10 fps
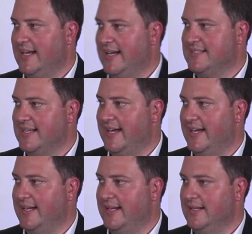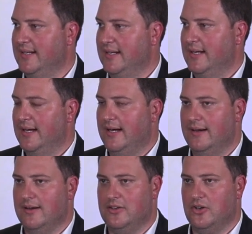at
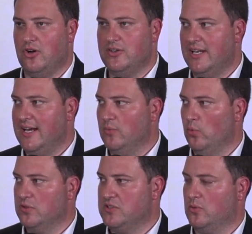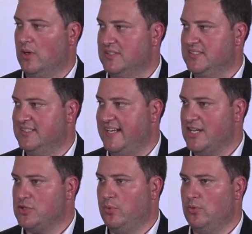an online water quality
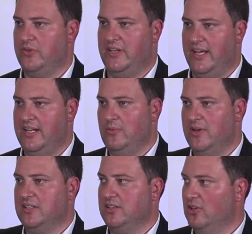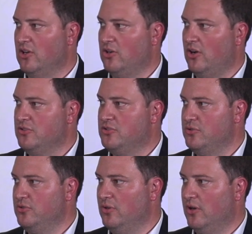dashboard that anyone can log
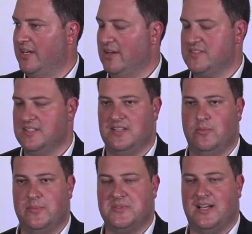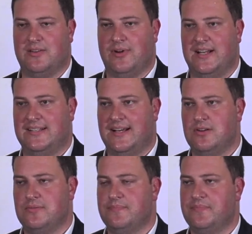onto on our city website right
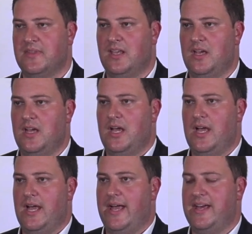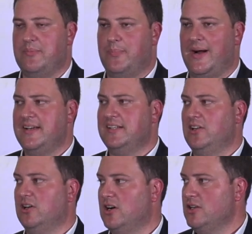now. And by and
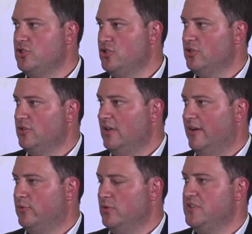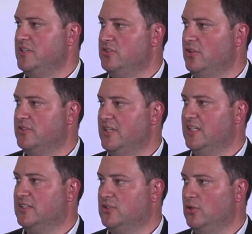large, of course it is not
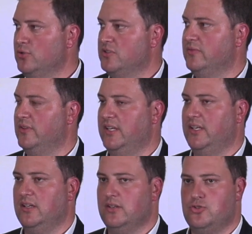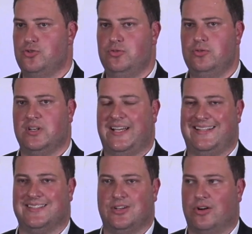exclusively true, a
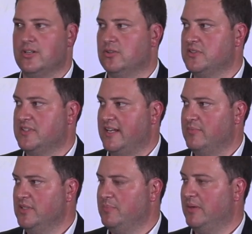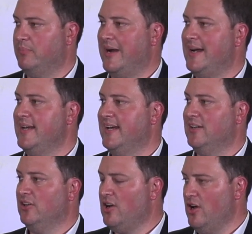categorical statement, but by and
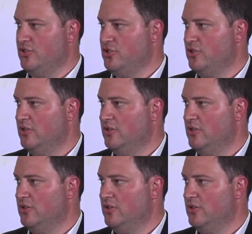large,